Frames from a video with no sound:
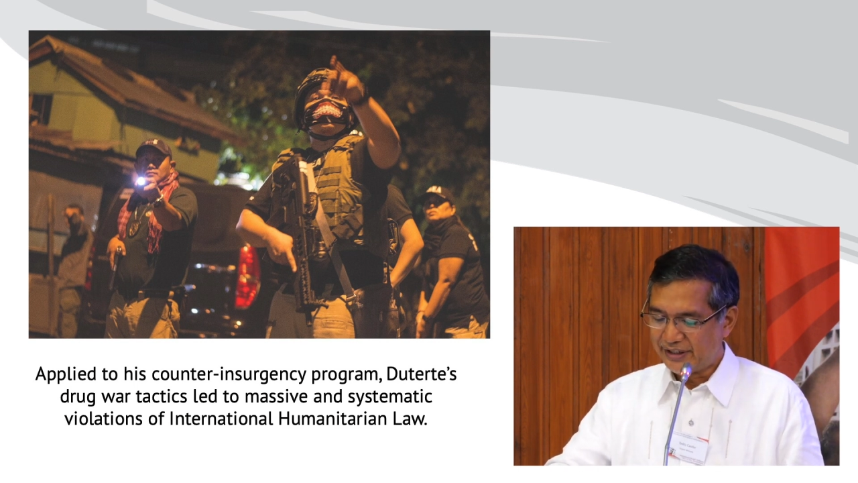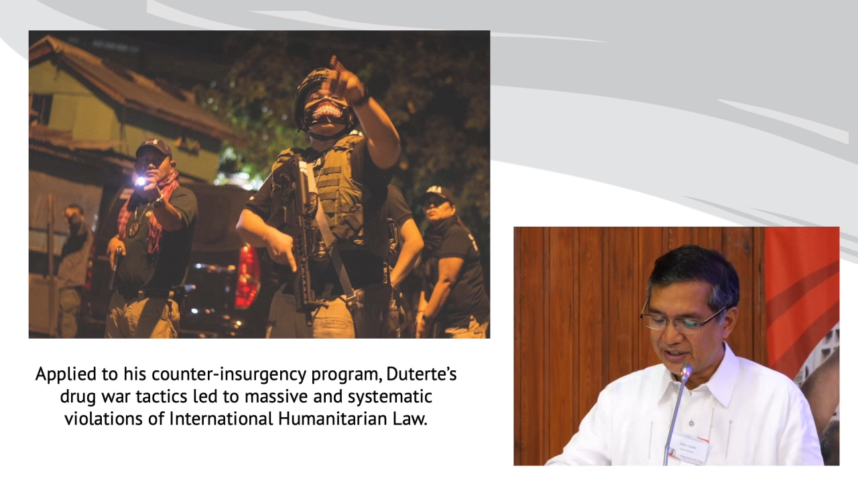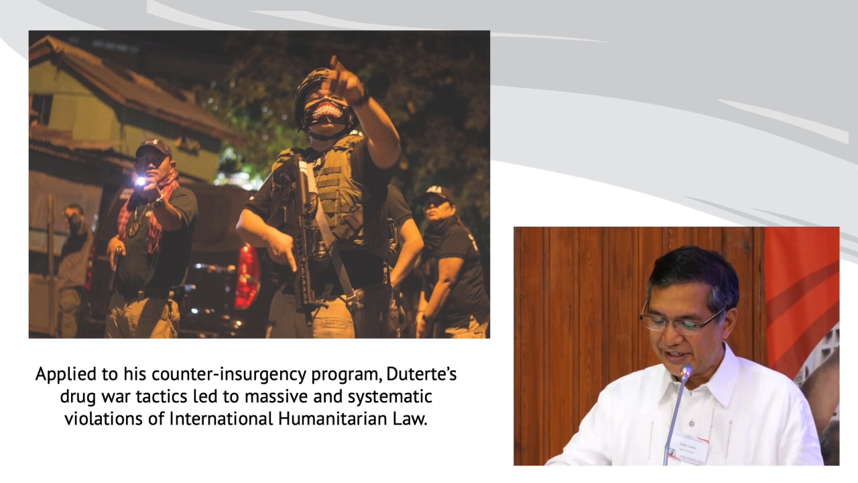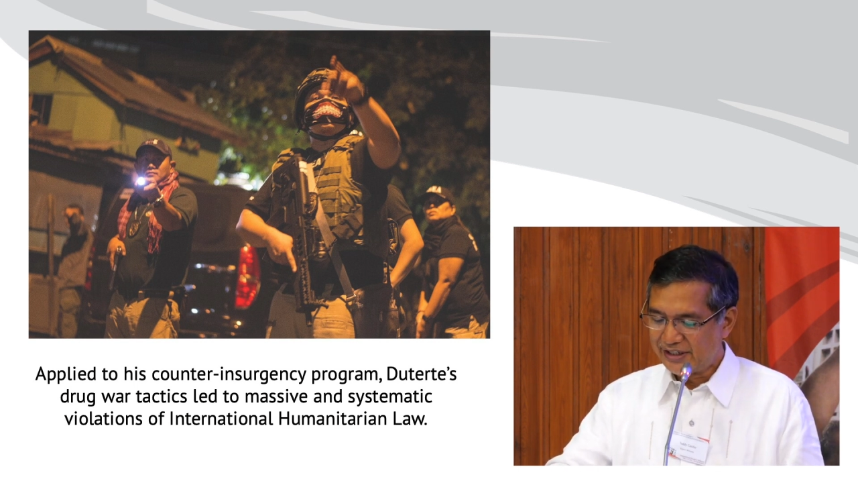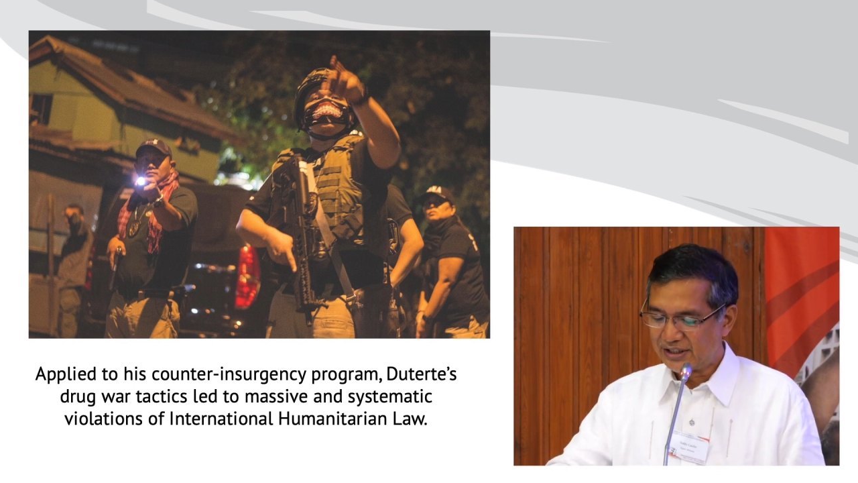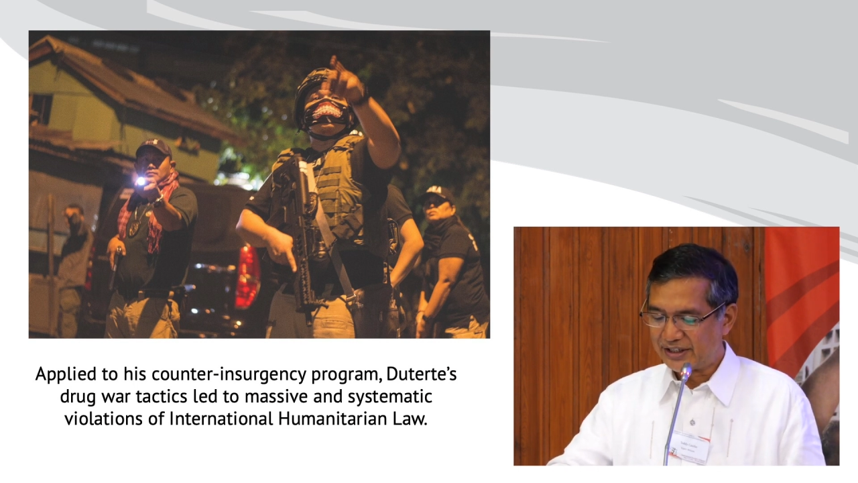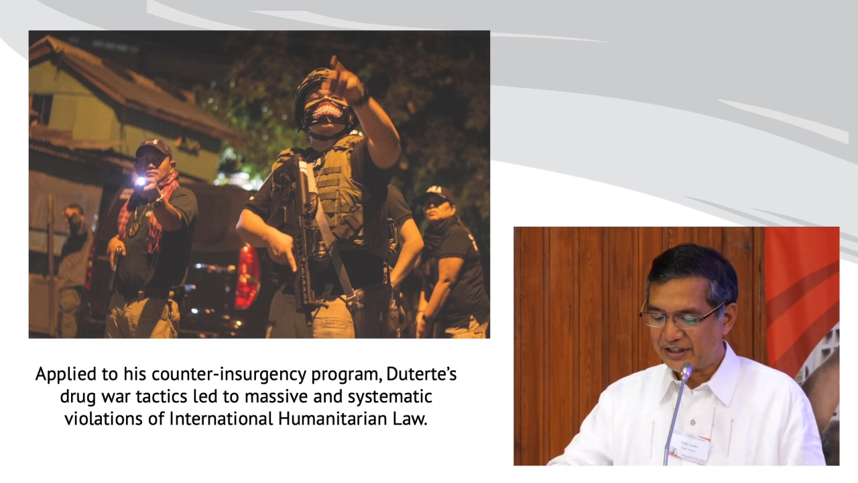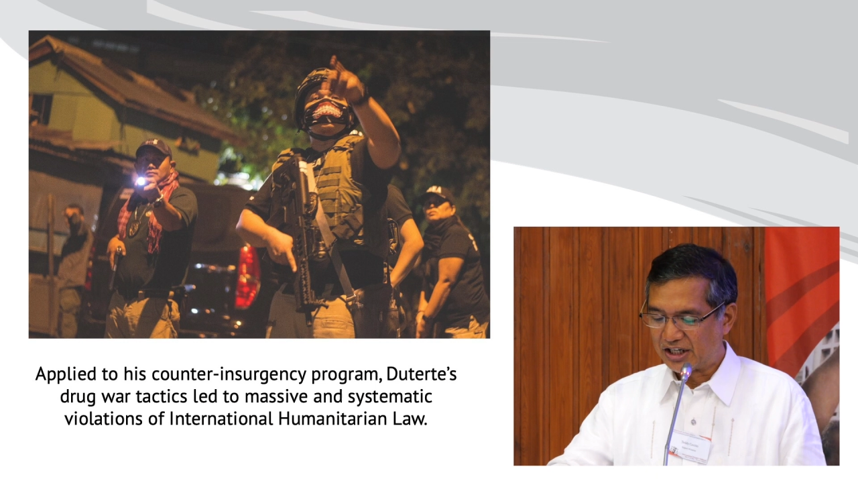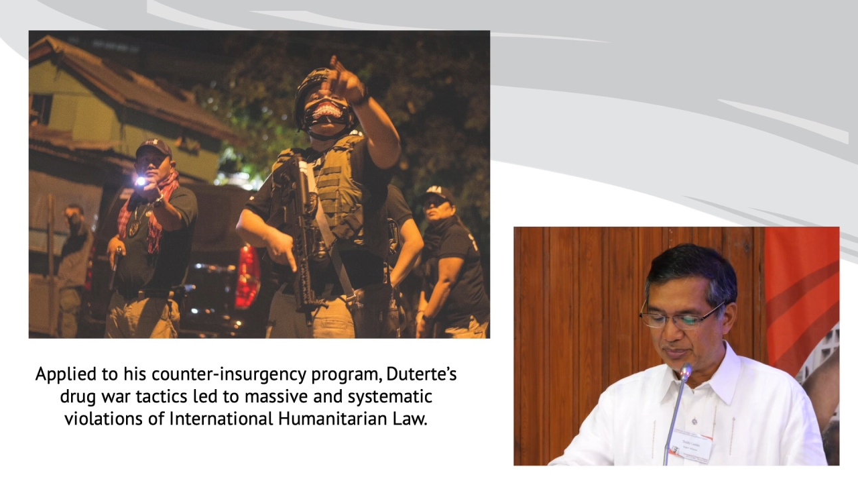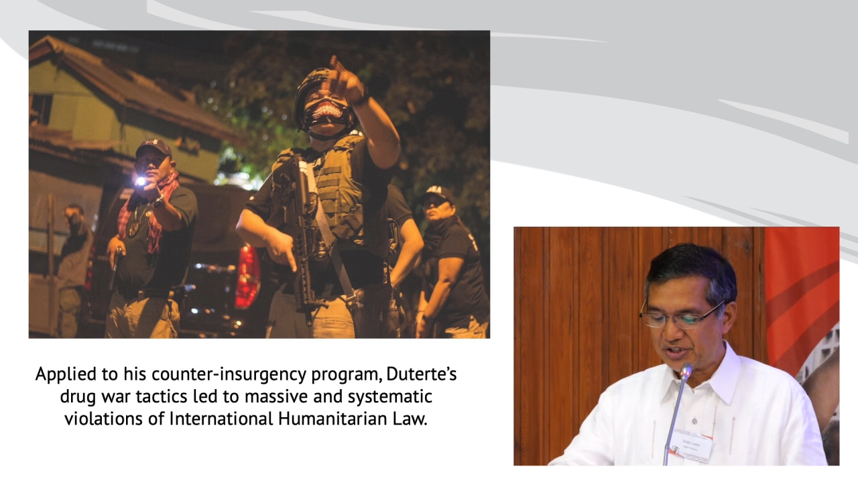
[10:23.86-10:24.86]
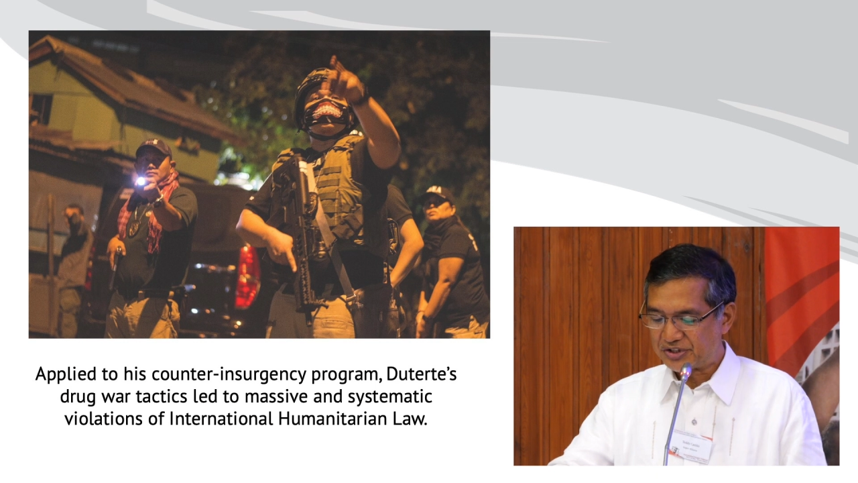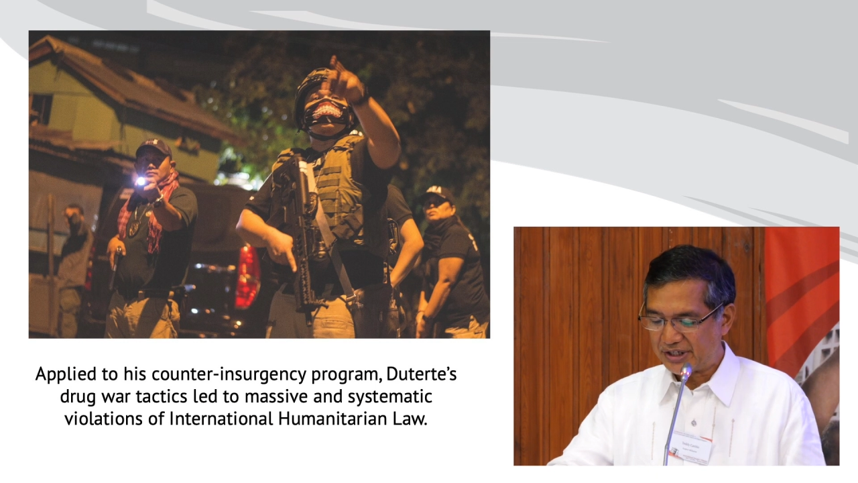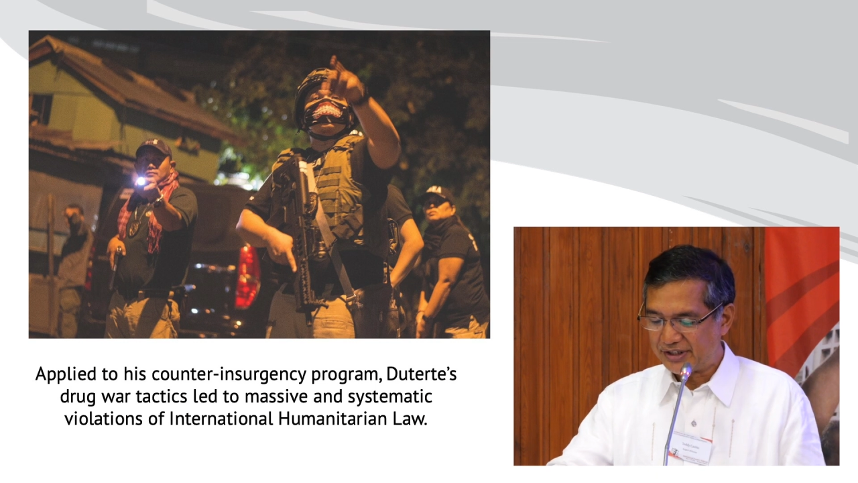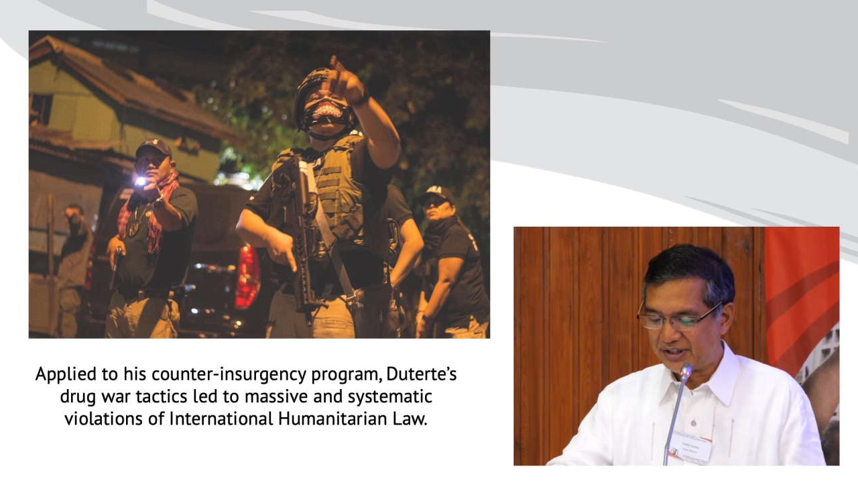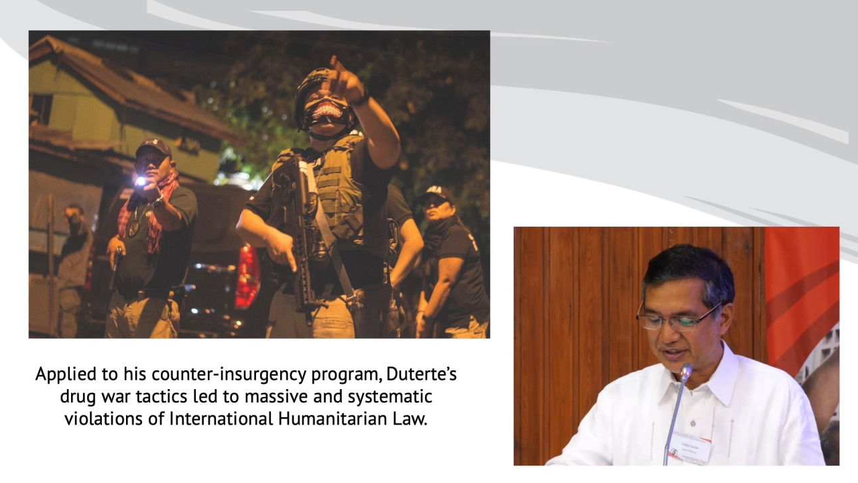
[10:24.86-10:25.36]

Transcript: illegal and arbitrary